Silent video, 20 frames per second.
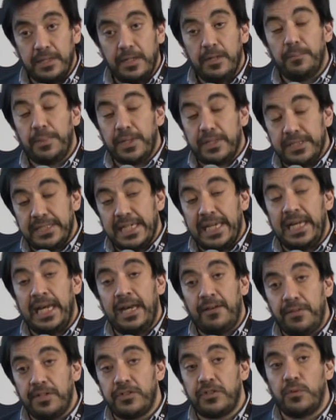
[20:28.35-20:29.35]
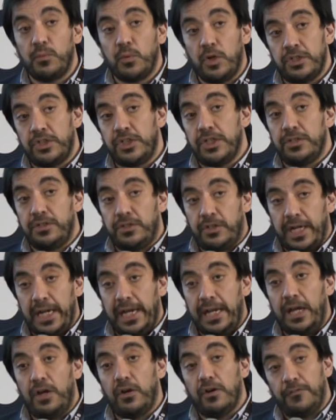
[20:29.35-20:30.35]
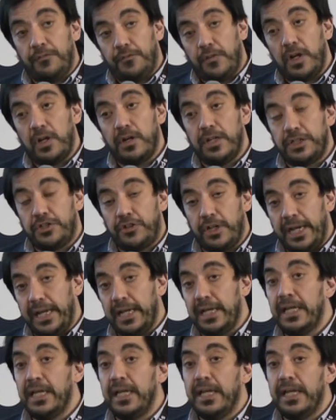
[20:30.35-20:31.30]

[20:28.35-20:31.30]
because they are having to watch a training or follow a training